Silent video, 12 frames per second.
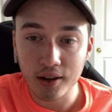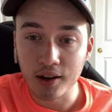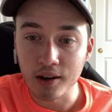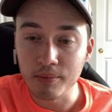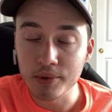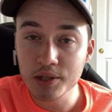
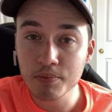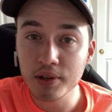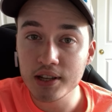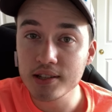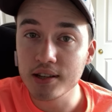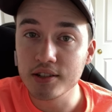Um, this
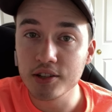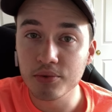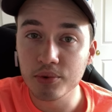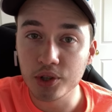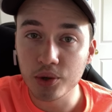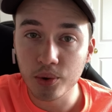place I didn't
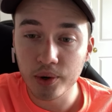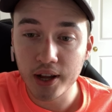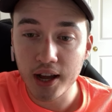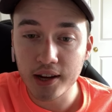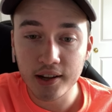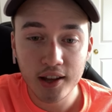record
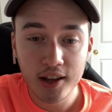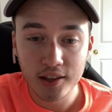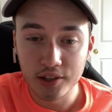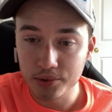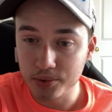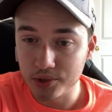at.
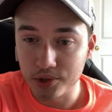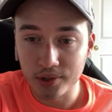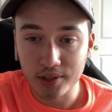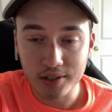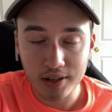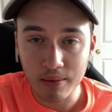This was
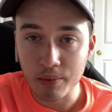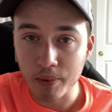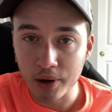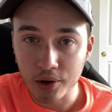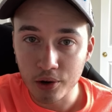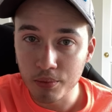during the time that
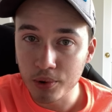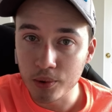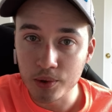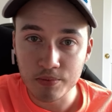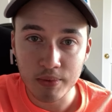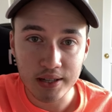my GoPro
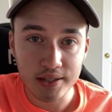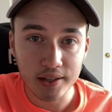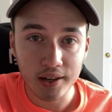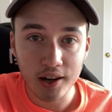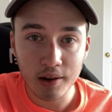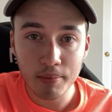was
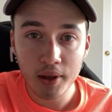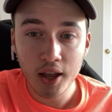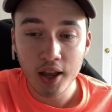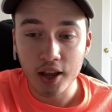messing up.